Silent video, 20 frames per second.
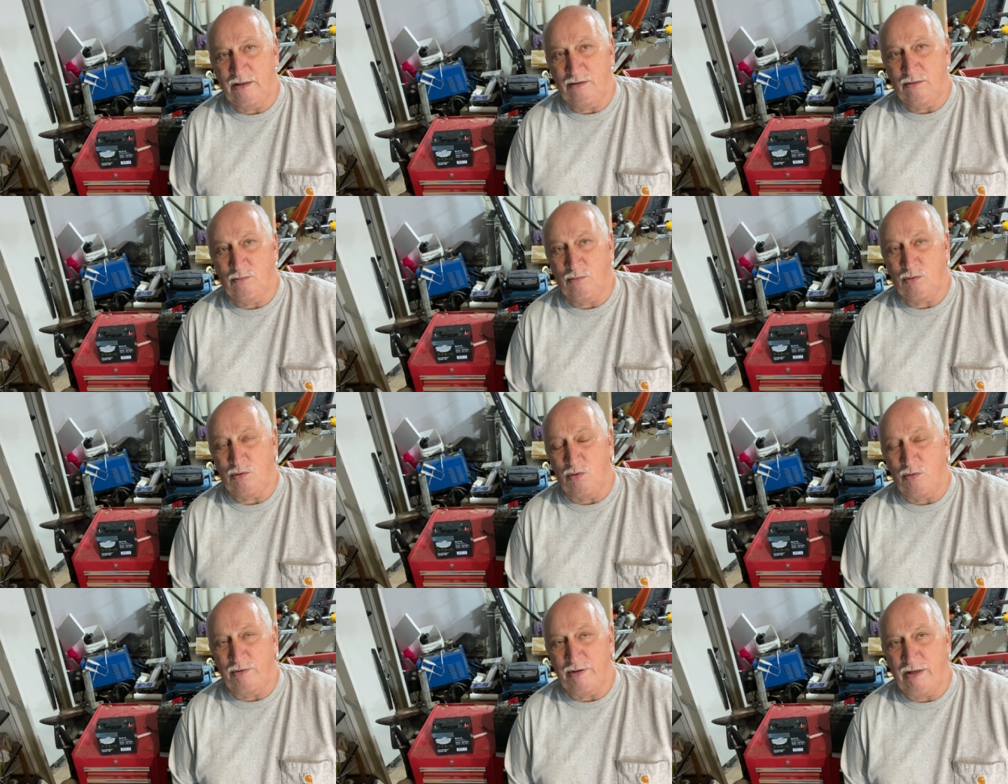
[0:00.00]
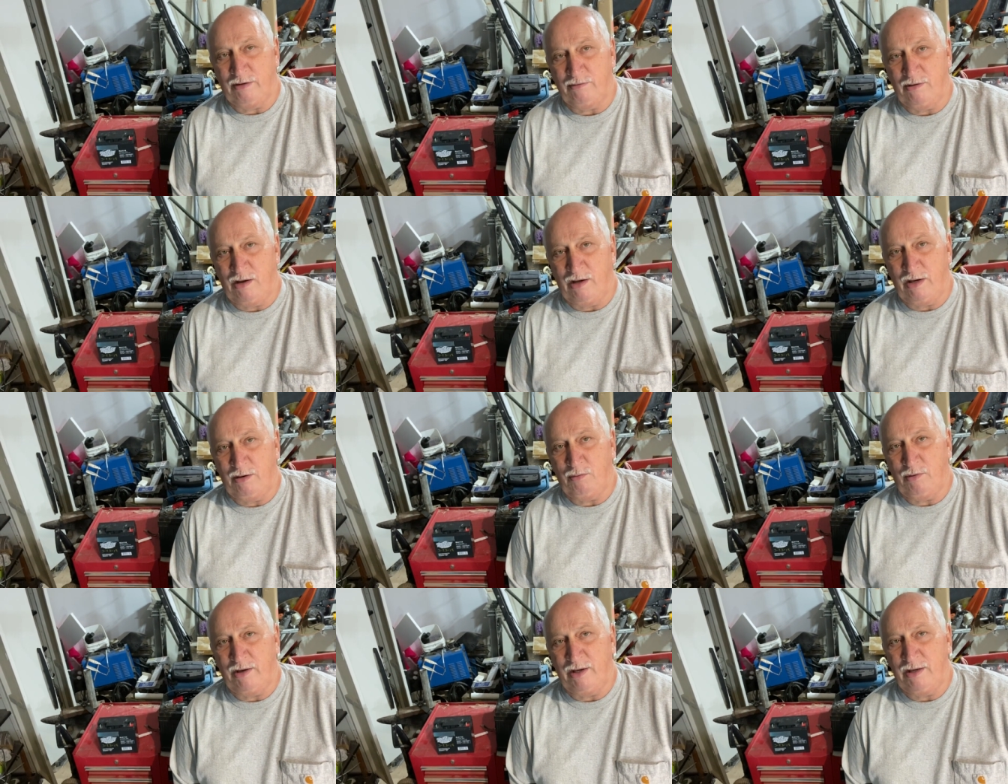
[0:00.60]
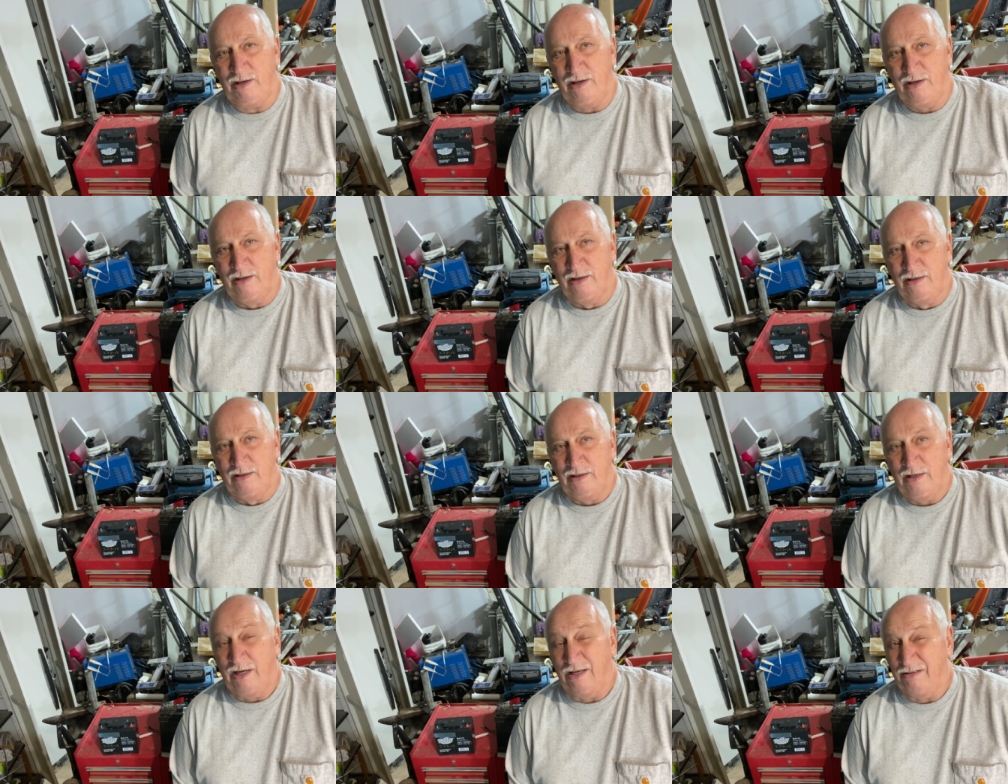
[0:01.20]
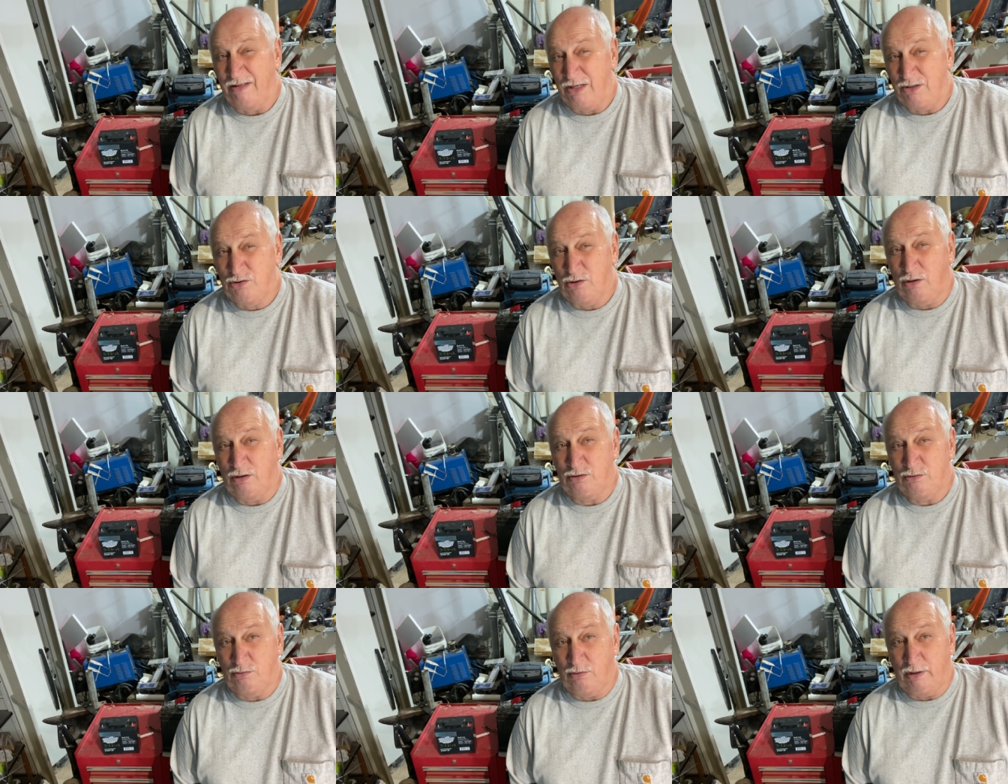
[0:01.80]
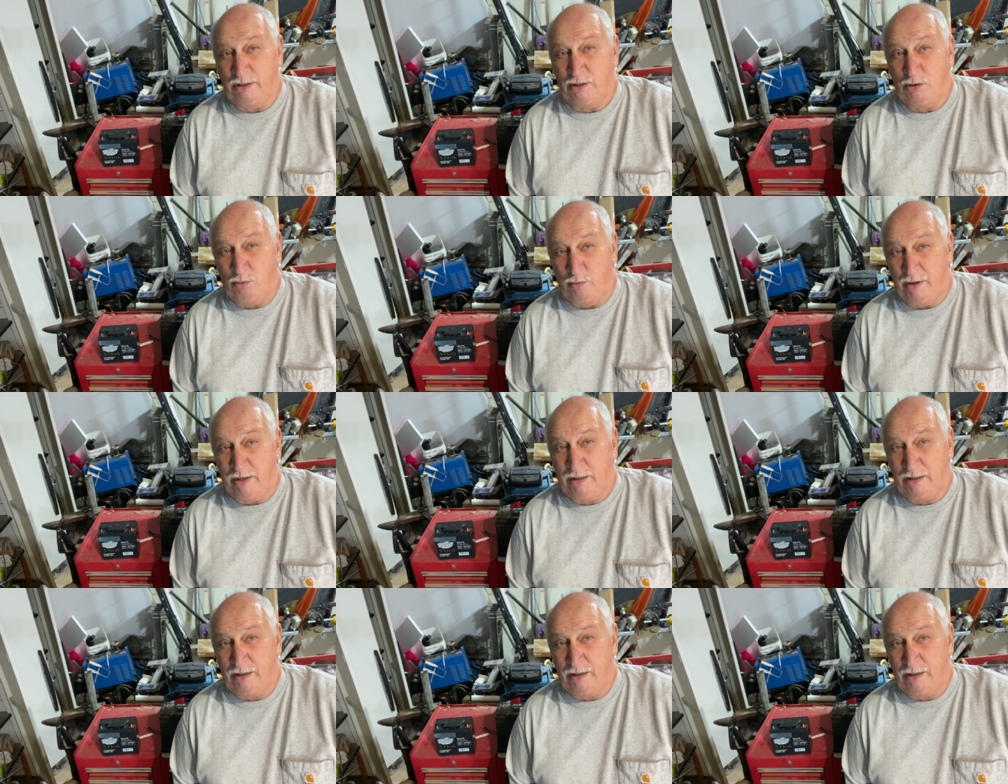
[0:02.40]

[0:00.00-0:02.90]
we're going down the highway, and they charge really quick,